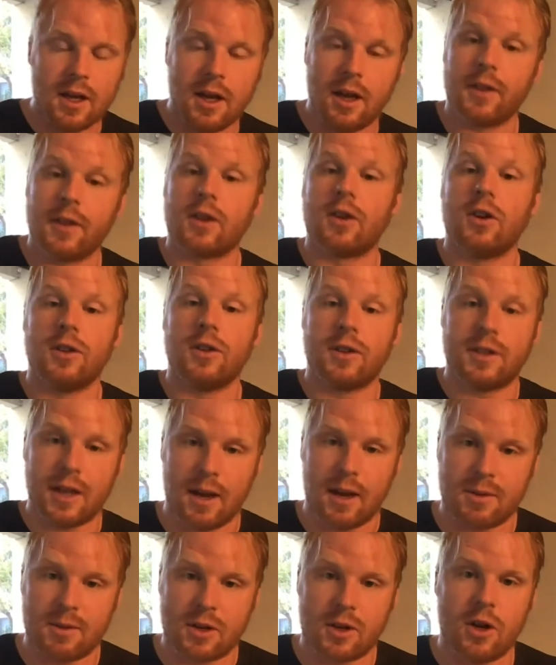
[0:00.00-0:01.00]
the good
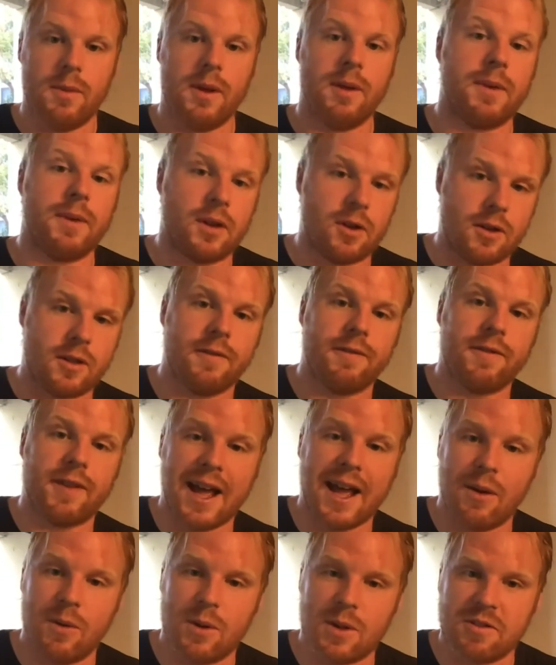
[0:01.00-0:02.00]
times are coming because the
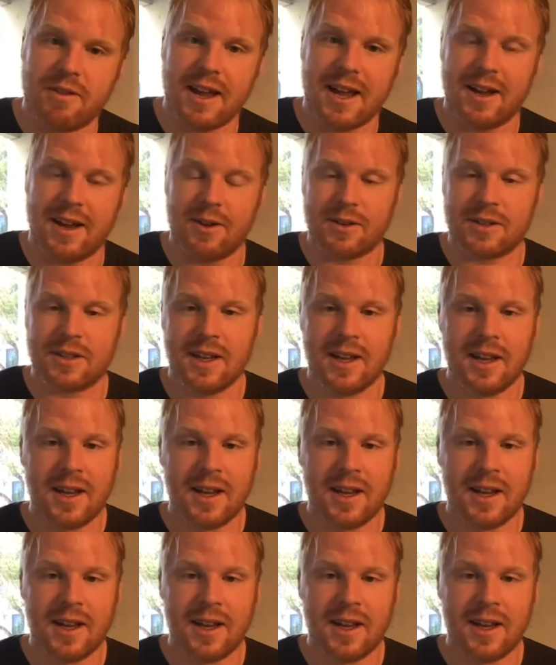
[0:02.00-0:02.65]
flowers are out,